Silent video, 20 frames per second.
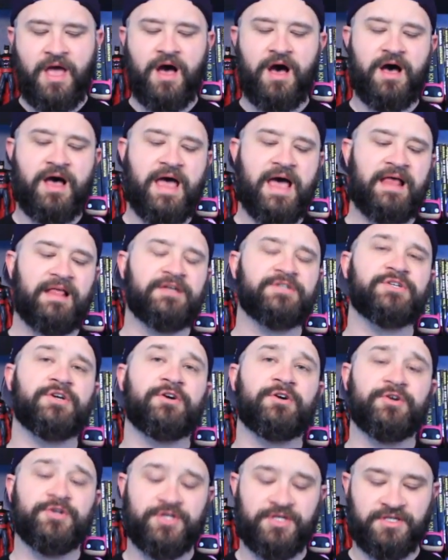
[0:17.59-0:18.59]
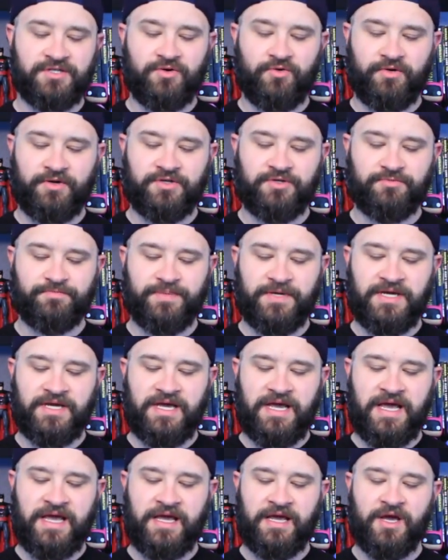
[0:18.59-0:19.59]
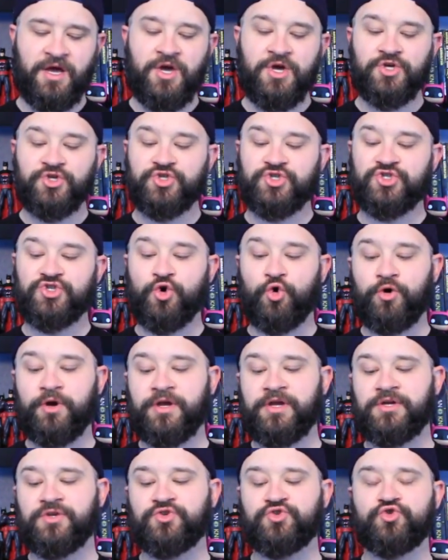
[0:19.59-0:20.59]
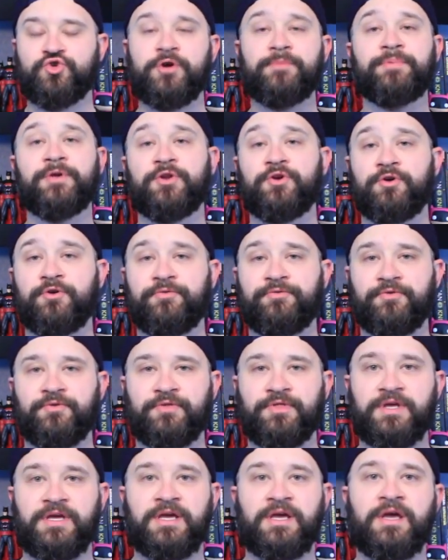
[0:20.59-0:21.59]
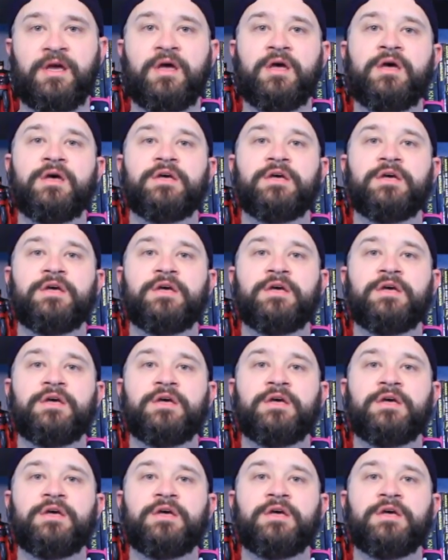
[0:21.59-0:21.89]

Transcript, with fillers: Uh, Alex Hirsch is going to be a story contributor for the